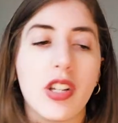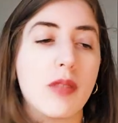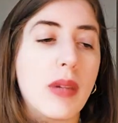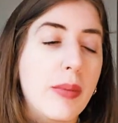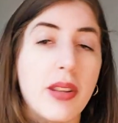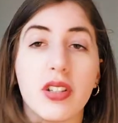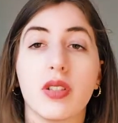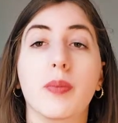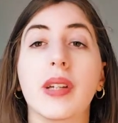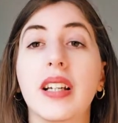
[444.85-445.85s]
You know, maybe
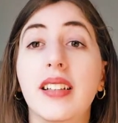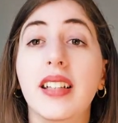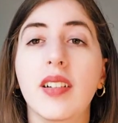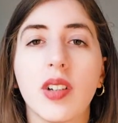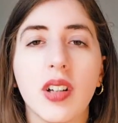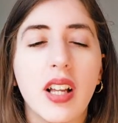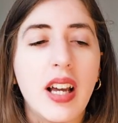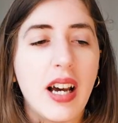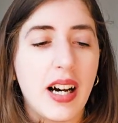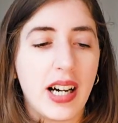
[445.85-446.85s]
there's a big deal
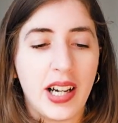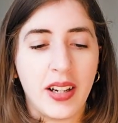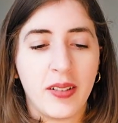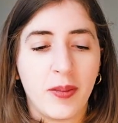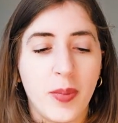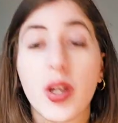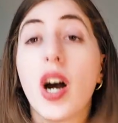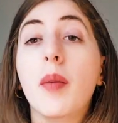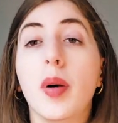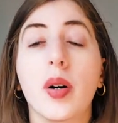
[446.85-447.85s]
on
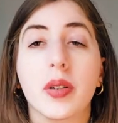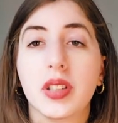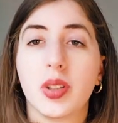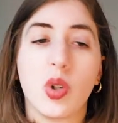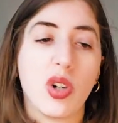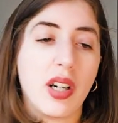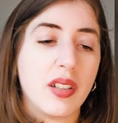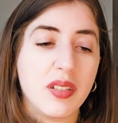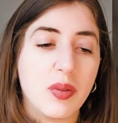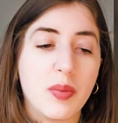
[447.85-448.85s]
compost
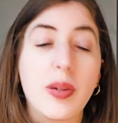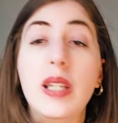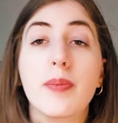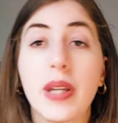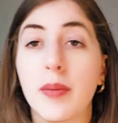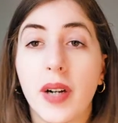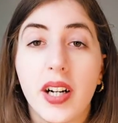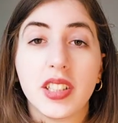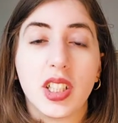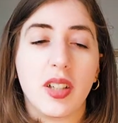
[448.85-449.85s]
or peat, peat
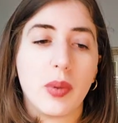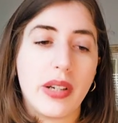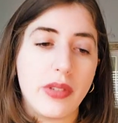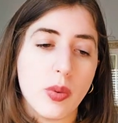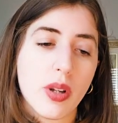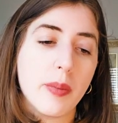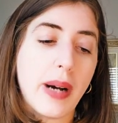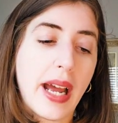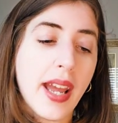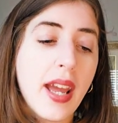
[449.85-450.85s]
moss or whatever you want to
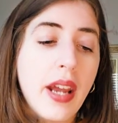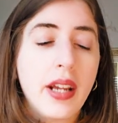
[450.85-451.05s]
buy.